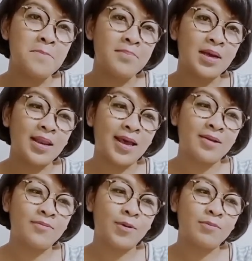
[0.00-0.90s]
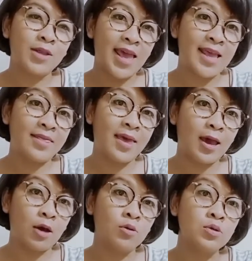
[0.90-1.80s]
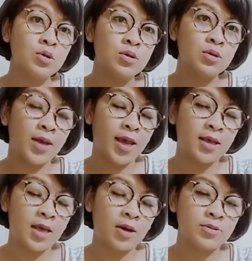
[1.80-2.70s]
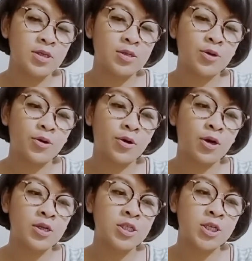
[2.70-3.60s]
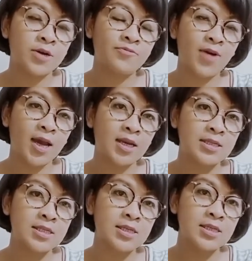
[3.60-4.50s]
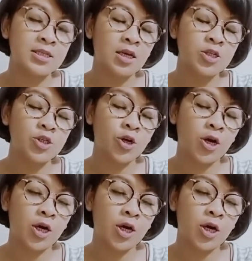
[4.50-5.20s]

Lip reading: like from the eighth house. The eighth house is your shared finances, shared